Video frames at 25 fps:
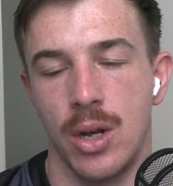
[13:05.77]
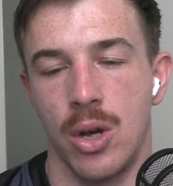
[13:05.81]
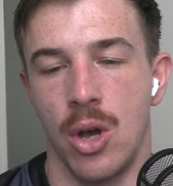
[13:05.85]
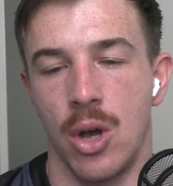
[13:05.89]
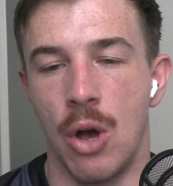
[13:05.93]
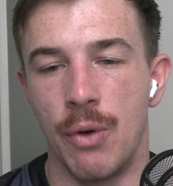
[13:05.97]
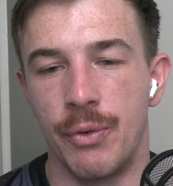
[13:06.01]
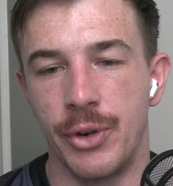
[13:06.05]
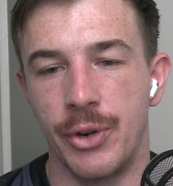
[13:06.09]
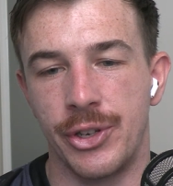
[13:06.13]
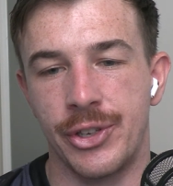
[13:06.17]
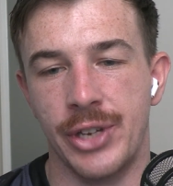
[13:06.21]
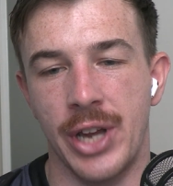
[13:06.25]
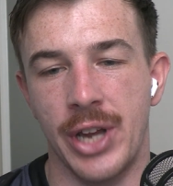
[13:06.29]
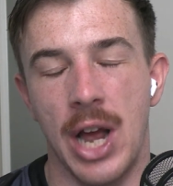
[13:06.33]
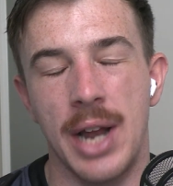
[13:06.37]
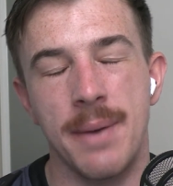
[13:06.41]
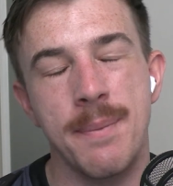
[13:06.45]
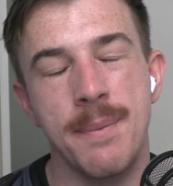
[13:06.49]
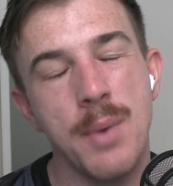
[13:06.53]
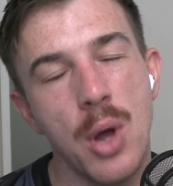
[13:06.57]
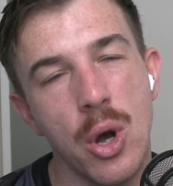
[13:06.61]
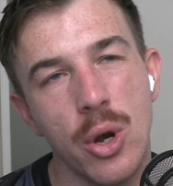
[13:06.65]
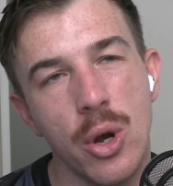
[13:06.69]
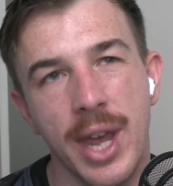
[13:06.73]
Obviously,
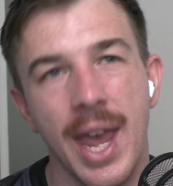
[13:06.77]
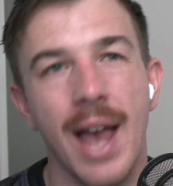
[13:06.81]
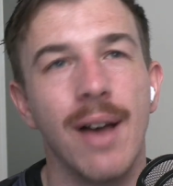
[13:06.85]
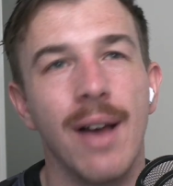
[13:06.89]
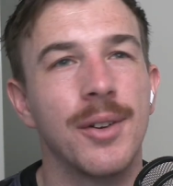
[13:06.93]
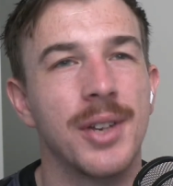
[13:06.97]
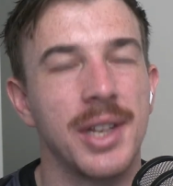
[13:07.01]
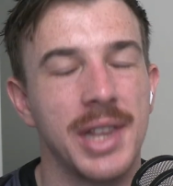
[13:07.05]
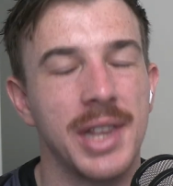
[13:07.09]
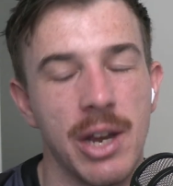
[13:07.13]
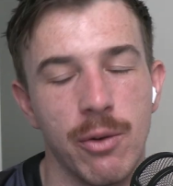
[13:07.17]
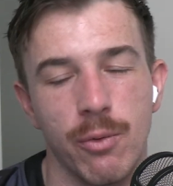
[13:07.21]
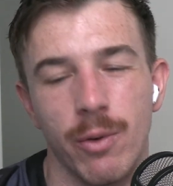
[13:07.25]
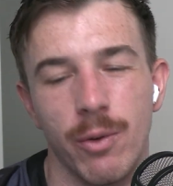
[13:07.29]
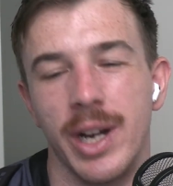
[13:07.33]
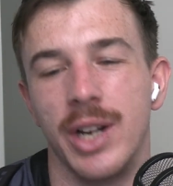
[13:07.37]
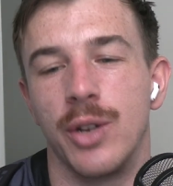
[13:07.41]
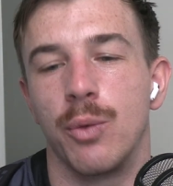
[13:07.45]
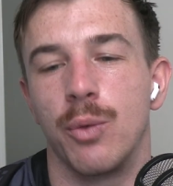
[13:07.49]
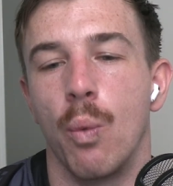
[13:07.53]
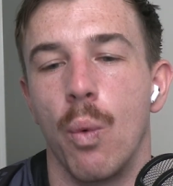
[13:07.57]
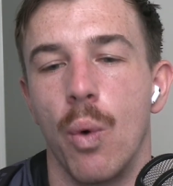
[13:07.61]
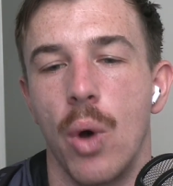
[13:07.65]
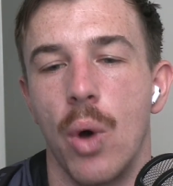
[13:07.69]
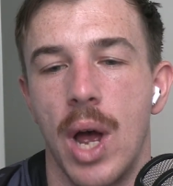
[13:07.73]
I'm not counting that
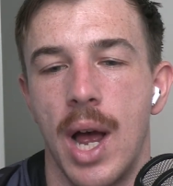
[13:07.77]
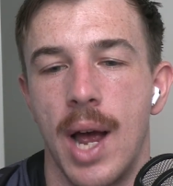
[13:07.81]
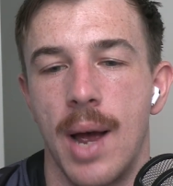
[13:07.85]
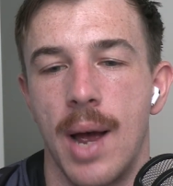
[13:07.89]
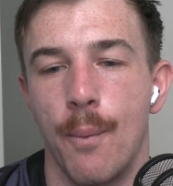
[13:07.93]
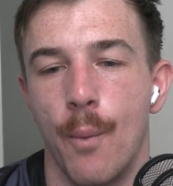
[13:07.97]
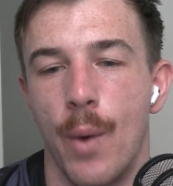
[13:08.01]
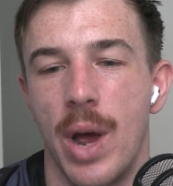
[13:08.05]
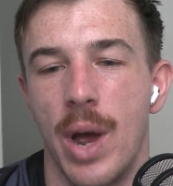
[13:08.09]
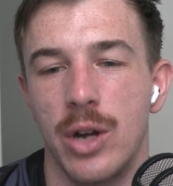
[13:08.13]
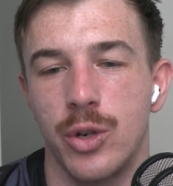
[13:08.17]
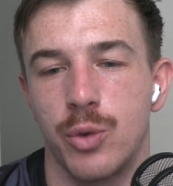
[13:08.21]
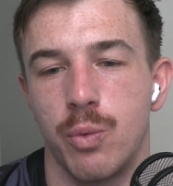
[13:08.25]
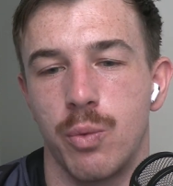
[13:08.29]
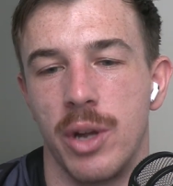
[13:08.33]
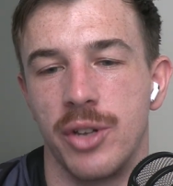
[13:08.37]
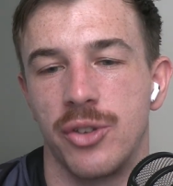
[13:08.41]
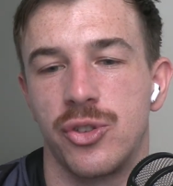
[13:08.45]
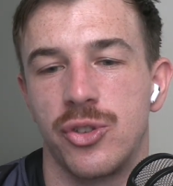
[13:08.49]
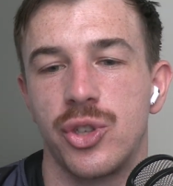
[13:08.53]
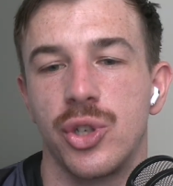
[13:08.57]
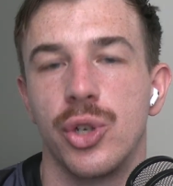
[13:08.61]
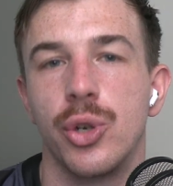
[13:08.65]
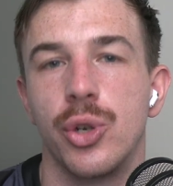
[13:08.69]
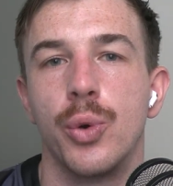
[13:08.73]
Reds Welsh one
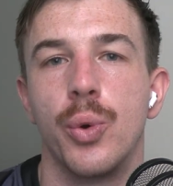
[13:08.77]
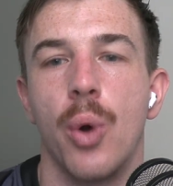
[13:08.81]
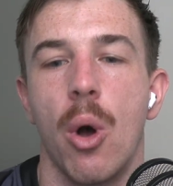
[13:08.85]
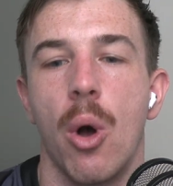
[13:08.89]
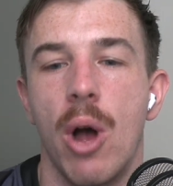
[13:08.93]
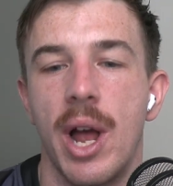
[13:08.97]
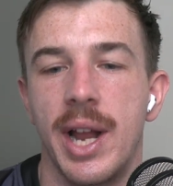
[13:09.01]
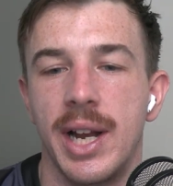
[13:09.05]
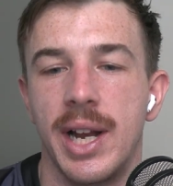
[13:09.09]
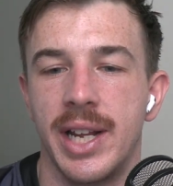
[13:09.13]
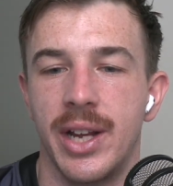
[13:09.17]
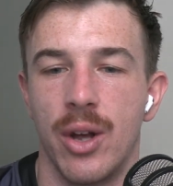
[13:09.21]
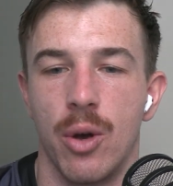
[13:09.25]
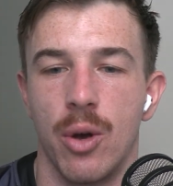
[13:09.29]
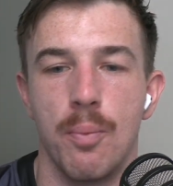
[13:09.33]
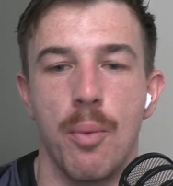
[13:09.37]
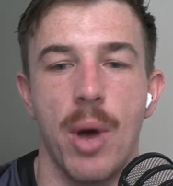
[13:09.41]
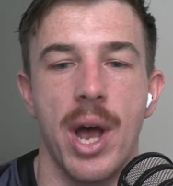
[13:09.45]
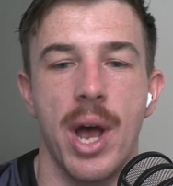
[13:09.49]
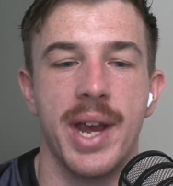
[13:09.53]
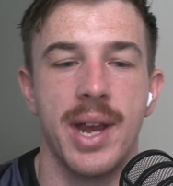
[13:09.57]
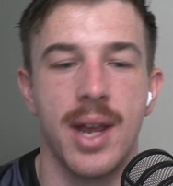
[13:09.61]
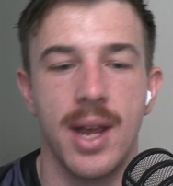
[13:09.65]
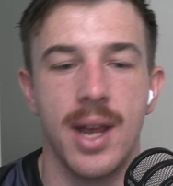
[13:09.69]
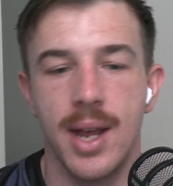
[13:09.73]
too highly on
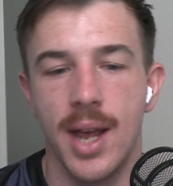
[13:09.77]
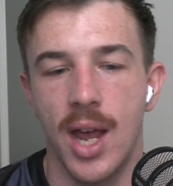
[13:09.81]
my